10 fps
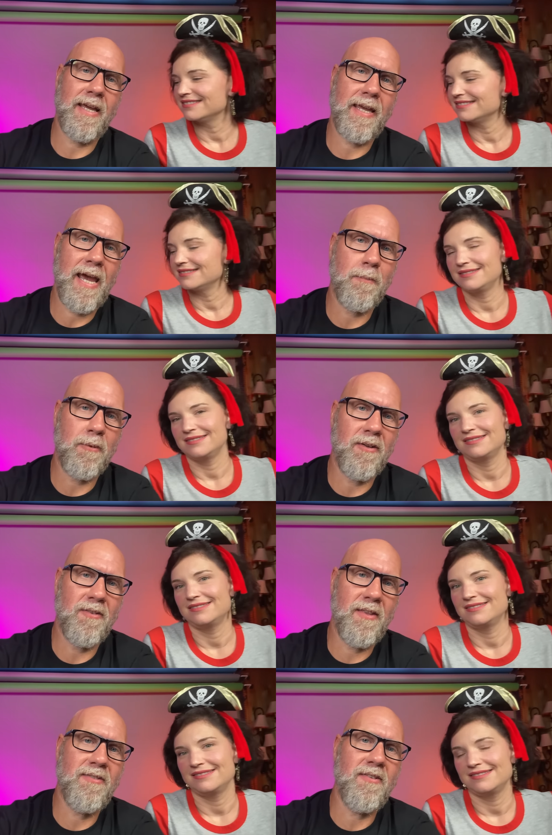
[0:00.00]
Speaker 1: cameras.
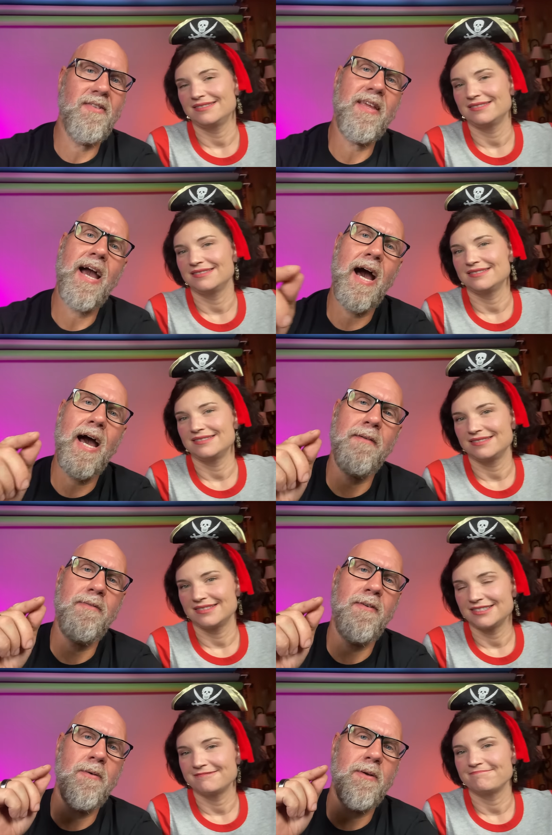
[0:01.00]
This is the
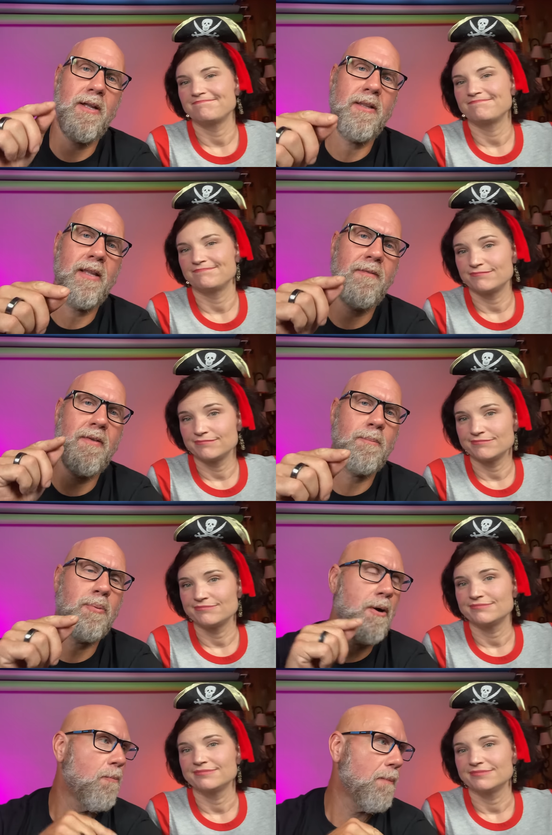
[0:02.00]
iPhone 11
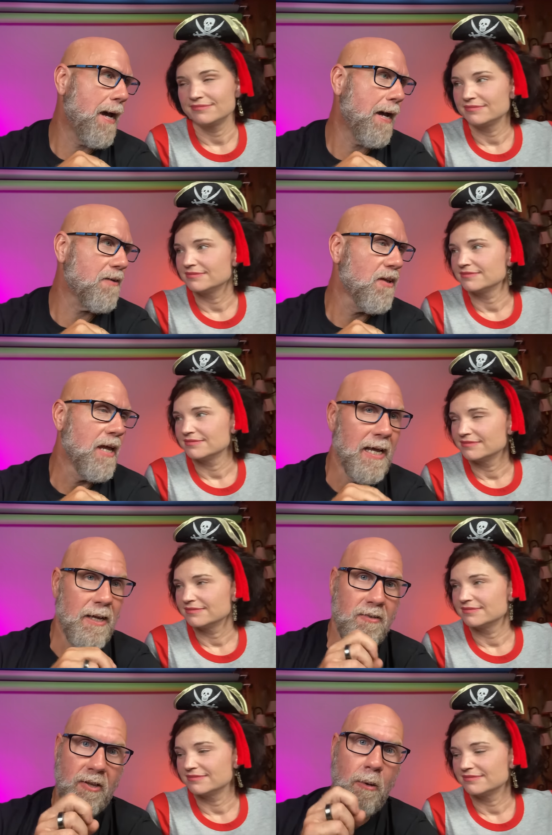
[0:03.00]
Pro Max.
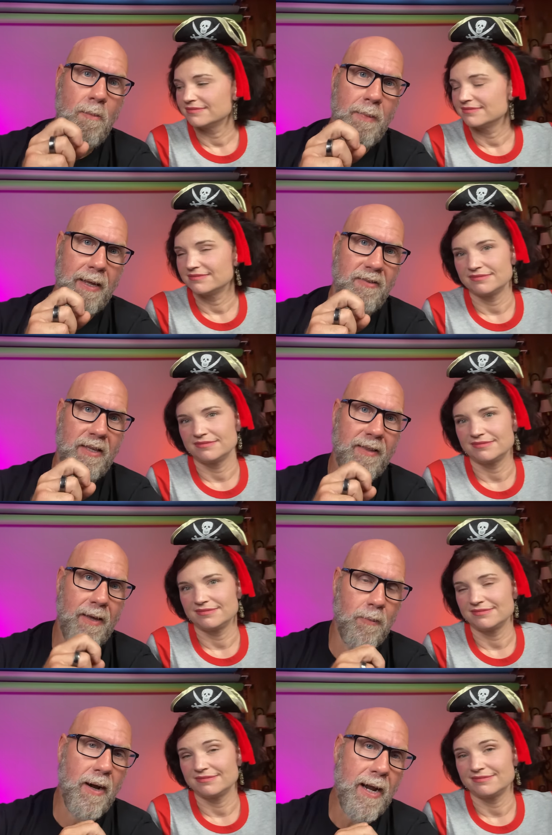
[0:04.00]
So amazing
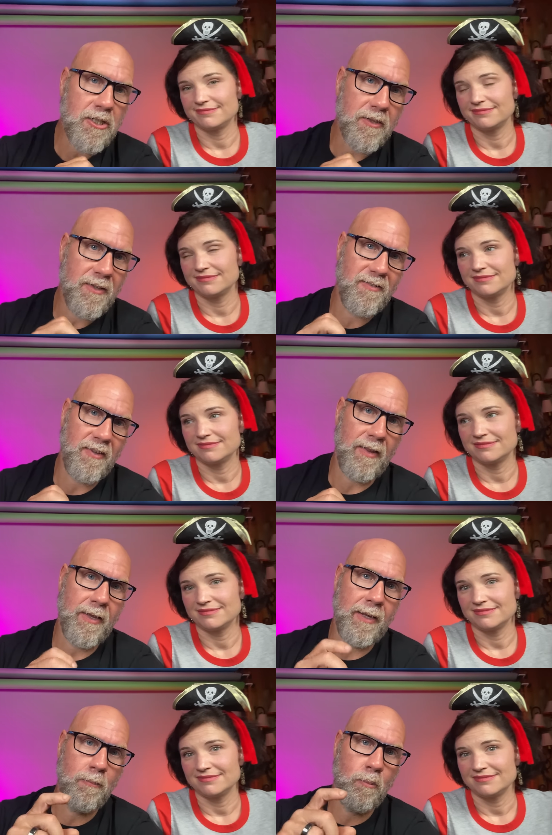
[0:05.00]
that we're actually
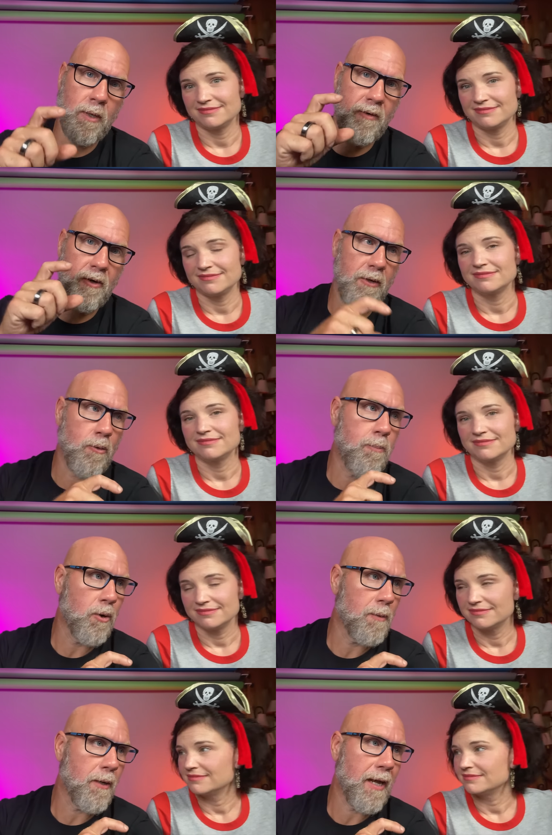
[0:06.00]
selling one of our little
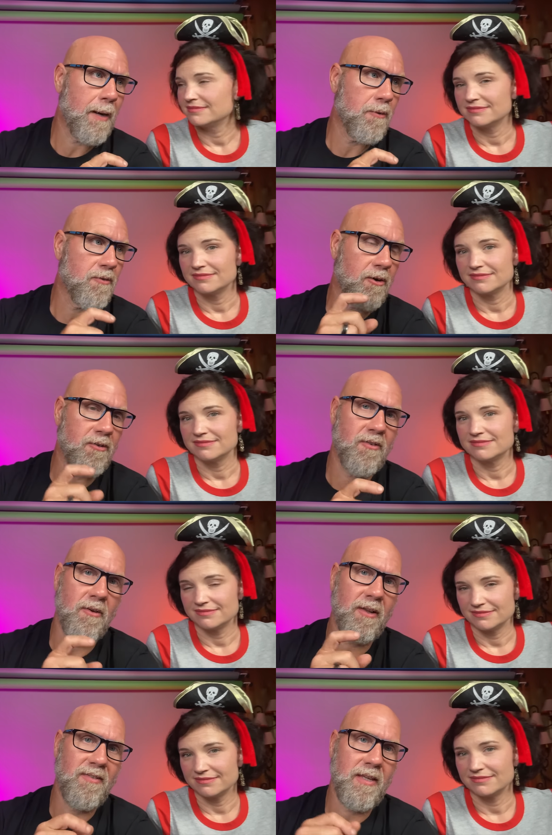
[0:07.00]
portable cameras, our
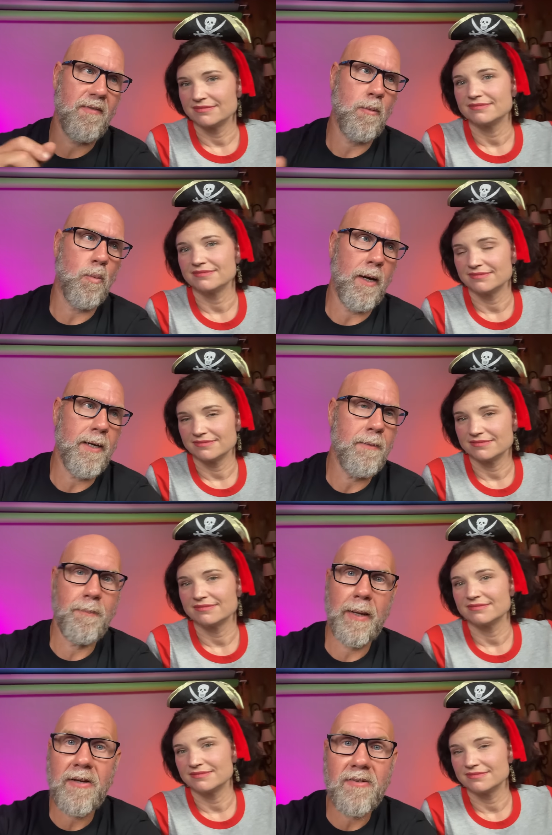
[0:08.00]
Sony ZV-1,
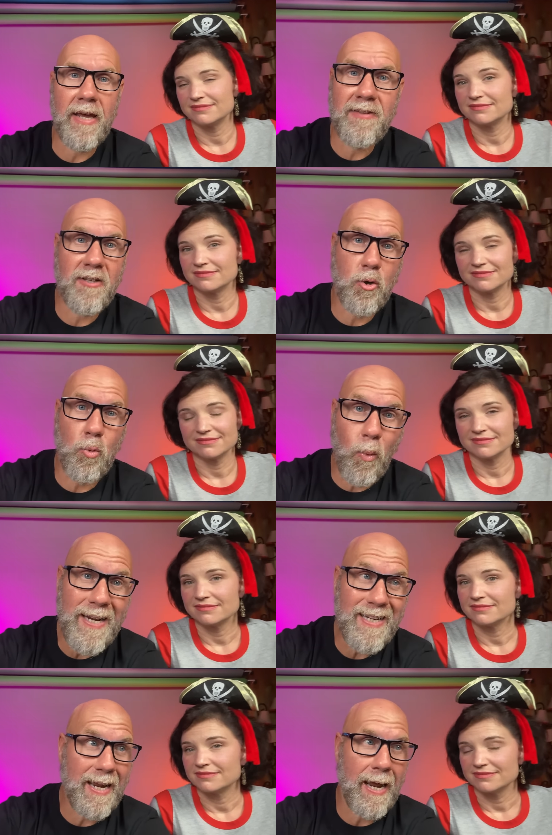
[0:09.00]
because it's a
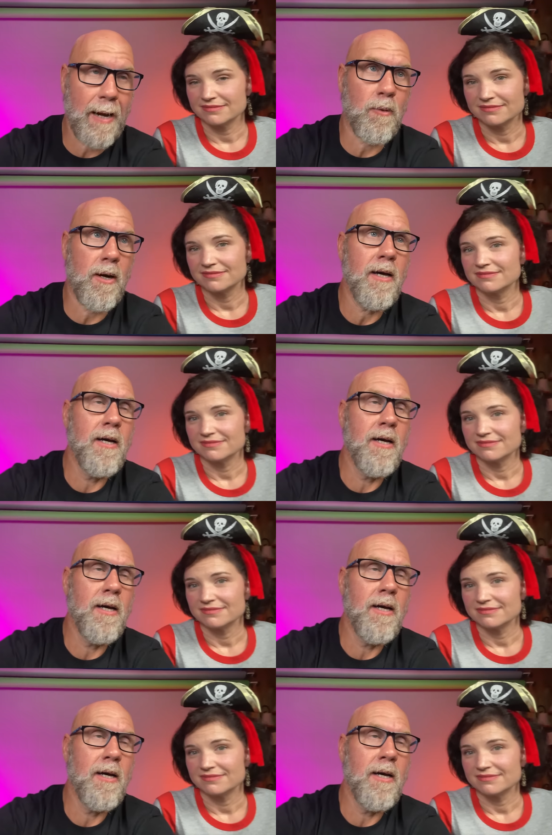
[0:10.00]
great camera,